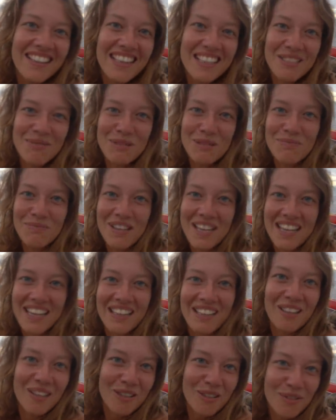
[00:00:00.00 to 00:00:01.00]
He has been
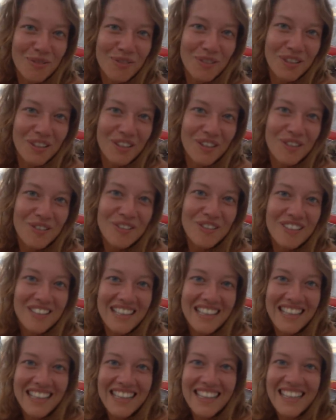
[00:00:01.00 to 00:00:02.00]
playing a lot of
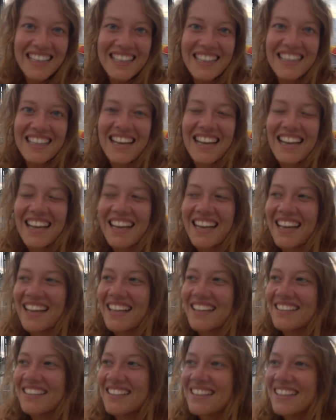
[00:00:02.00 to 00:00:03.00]
ukulele
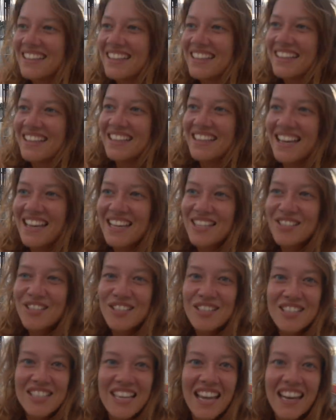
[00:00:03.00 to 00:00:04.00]
and yeah,
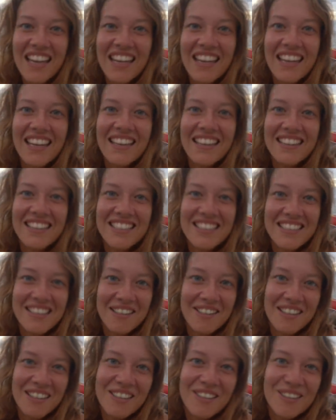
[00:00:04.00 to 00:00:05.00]
just chatting and sharing